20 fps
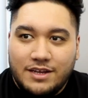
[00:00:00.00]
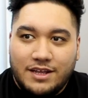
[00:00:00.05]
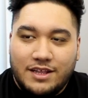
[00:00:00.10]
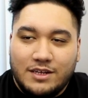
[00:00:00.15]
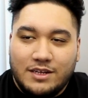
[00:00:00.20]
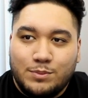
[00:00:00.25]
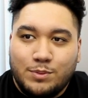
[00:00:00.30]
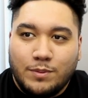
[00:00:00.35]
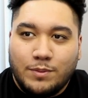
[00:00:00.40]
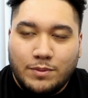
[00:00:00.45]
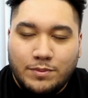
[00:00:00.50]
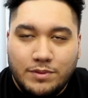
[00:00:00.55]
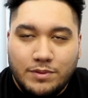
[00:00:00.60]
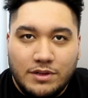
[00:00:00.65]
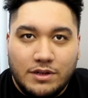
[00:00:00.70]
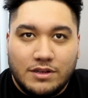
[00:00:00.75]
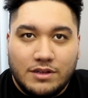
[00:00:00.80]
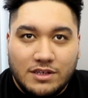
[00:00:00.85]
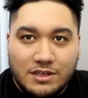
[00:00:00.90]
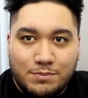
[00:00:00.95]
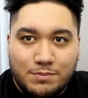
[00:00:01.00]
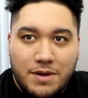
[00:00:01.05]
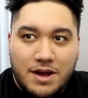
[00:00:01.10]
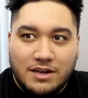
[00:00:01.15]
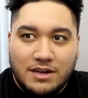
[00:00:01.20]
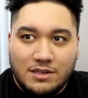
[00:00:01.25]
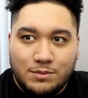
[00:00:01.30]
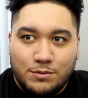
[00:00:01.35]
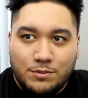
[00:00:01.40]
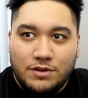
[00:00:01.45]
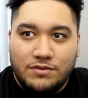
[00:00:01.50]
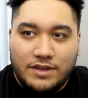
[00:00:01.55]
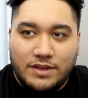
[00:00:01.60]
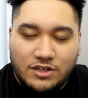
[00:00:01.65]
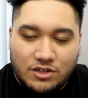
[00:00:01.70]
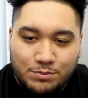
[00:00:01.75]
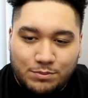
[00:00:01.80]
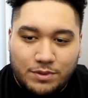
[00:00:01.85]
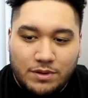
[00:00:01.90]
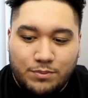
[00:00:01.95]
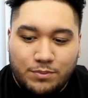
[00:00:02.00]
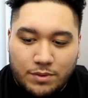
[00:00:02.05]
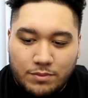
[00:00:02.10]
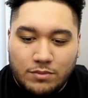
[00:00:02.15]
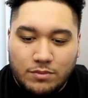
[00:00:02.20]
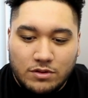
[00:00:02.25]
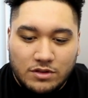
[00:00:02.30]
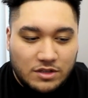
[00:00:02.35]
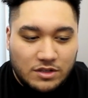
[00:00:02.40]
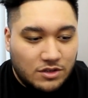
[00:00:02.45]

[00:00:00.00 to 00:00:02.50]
Yeah, that's probably not the smartest move. They should be a bit more